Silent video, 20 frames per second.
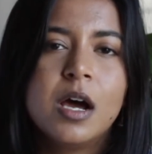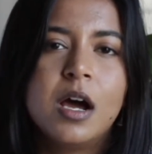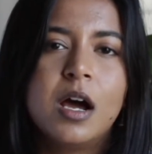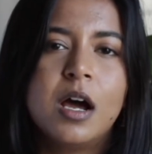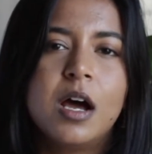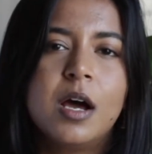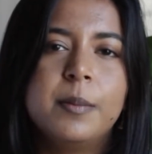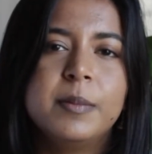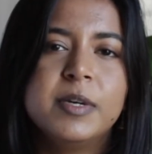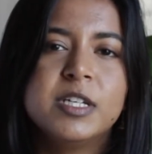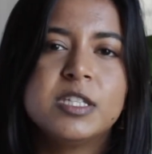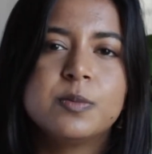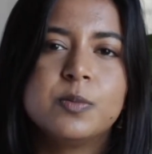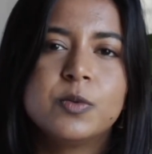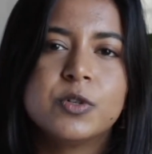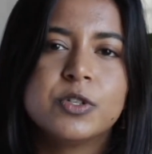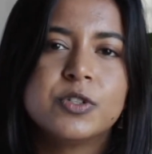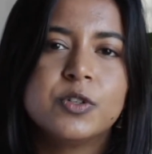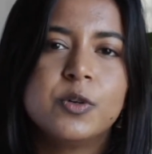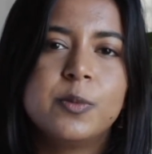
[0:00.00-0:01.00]
It's
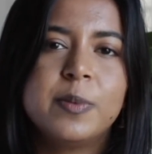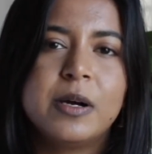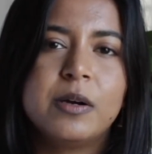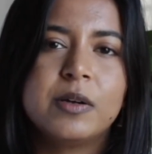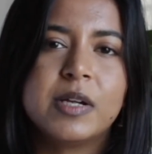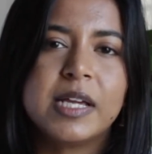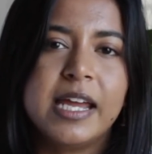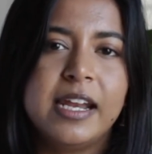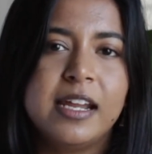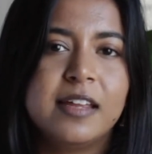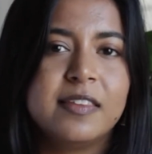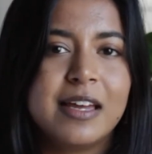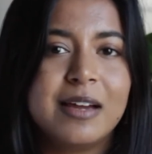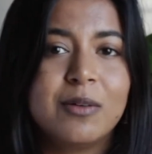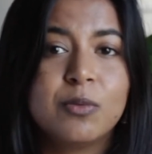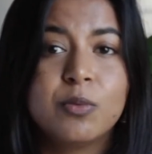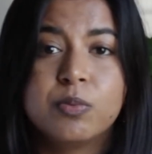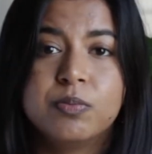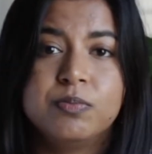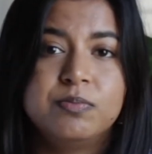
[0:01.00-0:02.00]
more so about getting
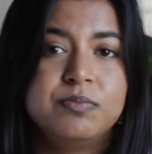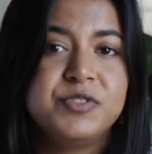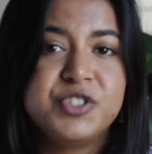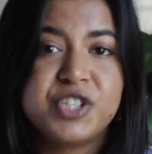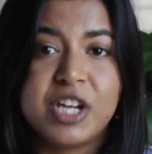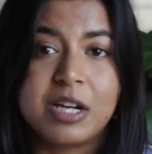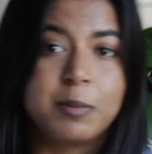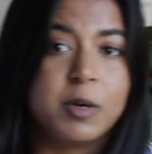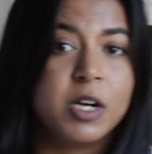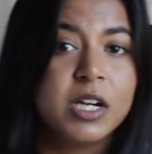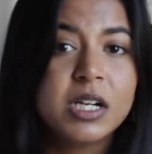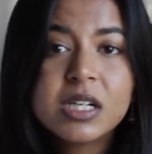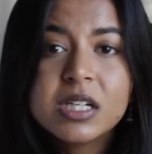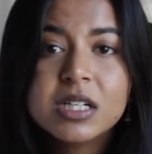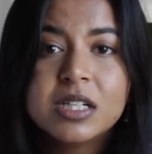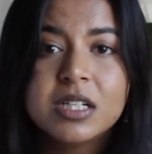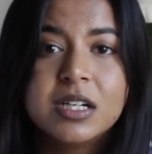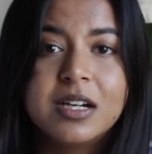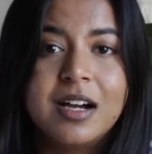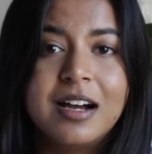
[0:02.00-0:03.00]
that check mark
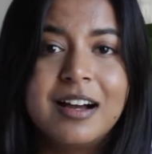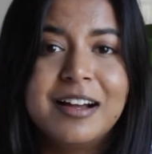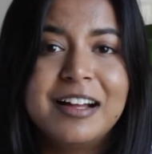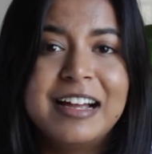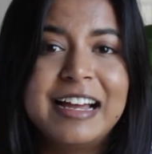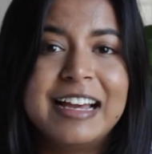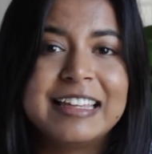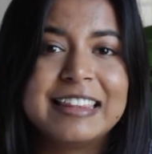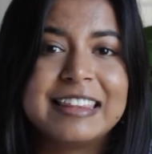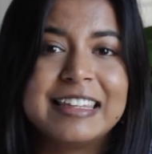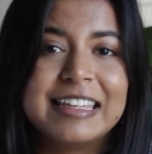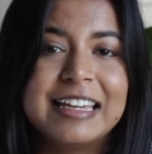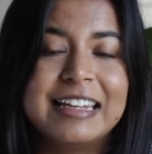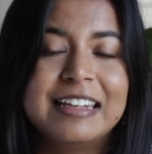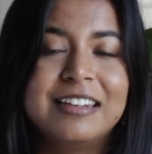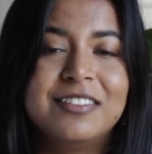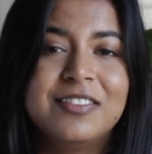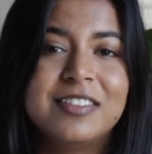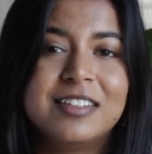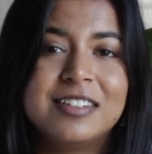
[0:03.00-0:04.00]
at the
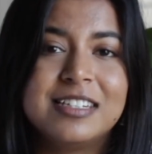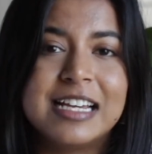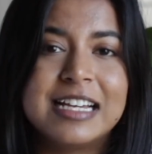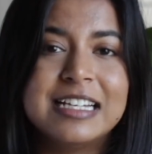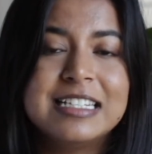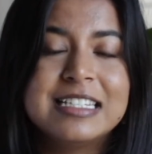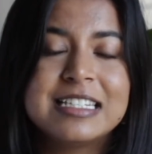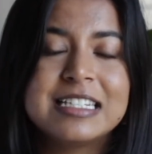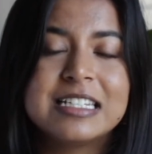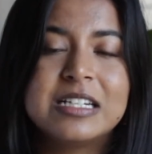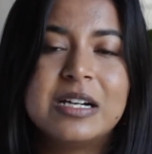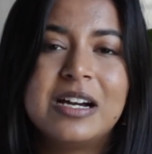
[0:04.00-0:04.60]
end of the test,